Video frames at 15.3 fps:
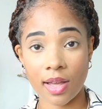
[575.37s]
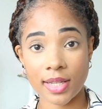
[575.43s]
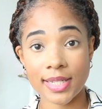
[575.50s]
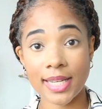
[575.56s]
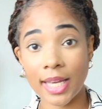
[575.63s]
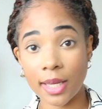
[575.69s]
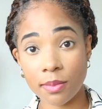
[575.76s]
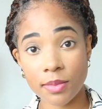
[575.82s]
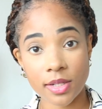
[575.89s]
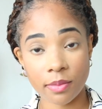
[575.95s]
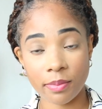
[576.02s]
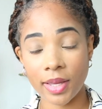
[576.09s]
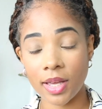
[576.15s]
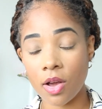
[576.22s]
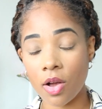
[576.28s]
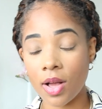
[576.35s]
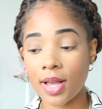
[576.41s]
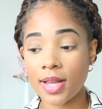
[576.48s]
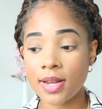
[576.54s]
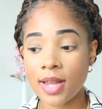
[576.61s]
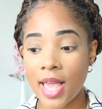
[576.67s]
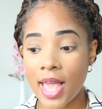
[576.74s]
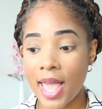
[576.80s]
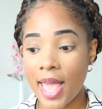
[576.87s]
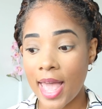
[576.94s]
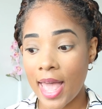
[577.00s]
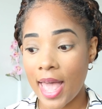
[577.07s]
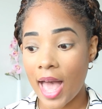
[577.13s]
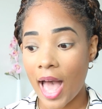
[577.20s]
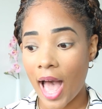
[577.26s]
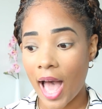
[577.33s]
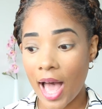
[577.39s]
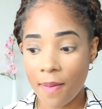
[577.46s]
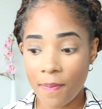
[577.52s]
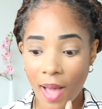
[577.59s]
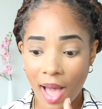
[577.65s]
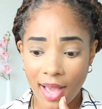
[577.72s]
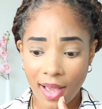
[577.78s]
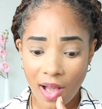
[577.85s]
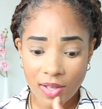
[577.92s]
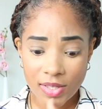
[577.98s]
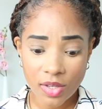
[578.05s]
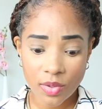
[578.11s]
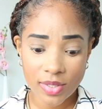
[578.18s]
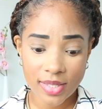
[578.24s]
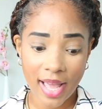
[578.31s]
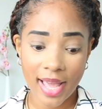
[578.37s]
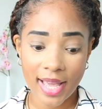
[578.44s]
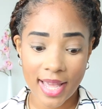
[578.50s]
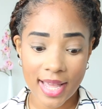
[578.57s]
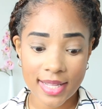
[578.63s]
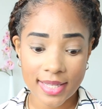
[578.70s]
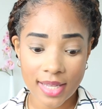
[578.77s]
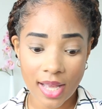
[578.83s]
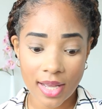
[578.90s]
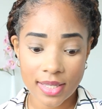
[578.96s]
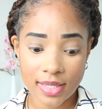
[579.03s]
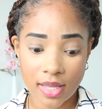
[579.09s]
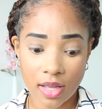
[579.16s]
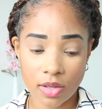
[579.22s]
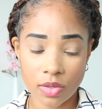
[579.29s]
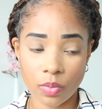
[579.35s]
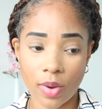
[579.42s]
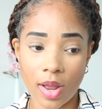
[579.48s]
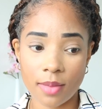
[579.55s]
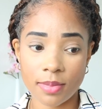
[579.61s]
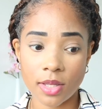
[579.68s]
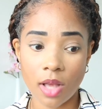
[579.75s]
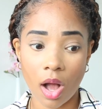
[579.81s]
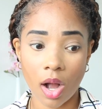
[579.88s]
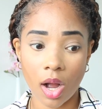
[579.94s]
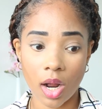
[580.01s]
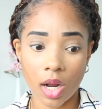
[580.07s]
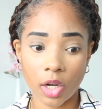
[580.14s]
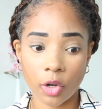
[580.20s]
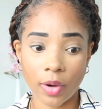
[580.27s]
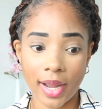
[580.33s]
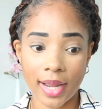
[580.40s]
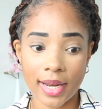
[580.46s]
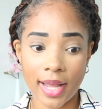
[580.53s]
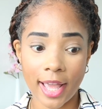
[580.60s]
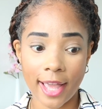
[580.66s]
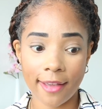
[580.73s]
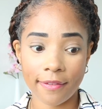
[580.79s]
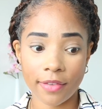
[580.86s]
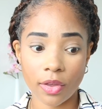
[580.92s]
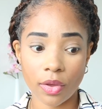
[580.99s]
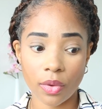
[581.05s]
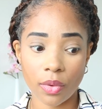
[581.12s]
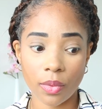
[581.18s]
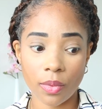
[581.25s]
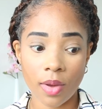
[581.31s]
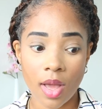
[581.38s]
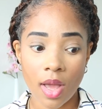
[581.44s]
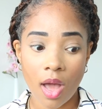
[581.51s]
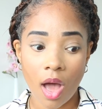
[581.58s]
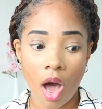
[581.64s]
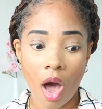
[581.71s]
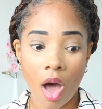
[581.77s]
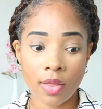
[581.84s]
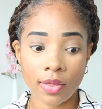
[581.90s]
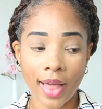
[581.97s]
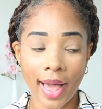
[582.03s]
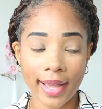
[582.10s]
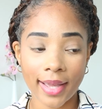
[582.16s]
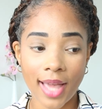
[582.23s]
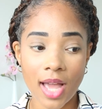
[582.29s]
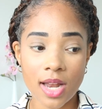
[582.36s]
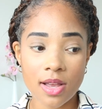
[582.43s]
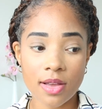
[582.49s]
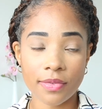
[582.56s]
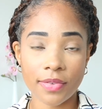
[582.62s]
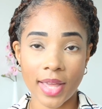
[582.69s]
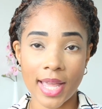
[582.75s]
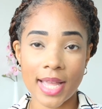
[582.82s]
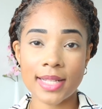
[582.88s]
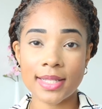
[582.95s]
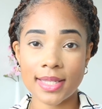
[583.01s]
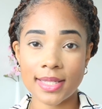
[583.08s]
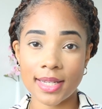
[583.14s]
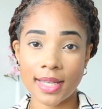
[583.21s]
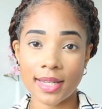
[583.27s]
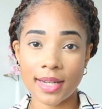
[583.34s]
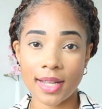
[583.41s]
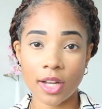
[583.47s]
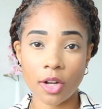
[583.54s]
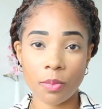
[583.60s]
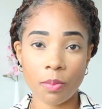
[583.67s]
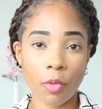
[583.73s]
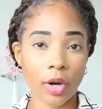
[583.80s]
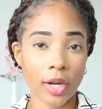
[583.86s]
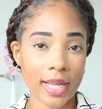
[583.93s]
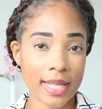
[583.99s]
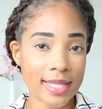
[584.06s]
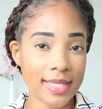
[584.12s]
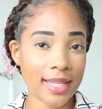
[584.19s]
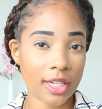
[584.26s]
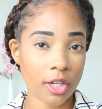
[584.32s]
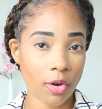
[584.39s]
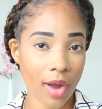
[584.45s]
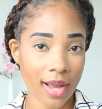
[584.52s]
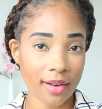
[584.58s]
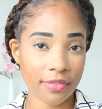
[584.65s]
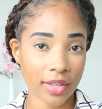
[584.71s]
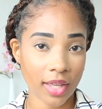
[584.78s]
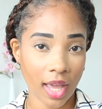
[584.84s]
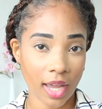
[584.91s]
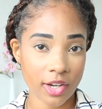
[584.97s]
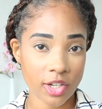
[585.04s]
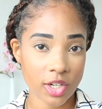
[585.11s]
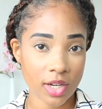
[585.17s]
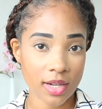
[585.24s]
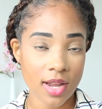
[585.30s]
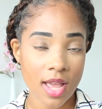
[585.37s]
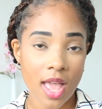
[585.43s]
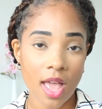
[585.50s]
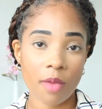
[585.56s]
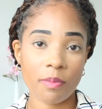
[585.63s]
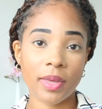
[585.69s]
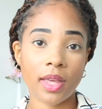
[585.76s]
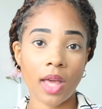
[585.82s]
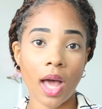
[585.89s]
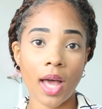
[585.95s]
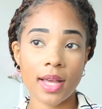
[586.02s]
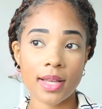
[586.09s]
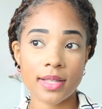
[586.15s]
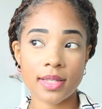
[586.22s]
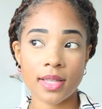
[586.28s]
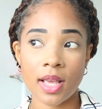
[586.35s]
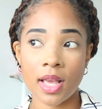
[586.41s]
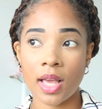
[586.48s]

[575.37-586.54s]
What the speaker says: team to be on. I also say inside sales reps are great if you like kind of more instant gratification, because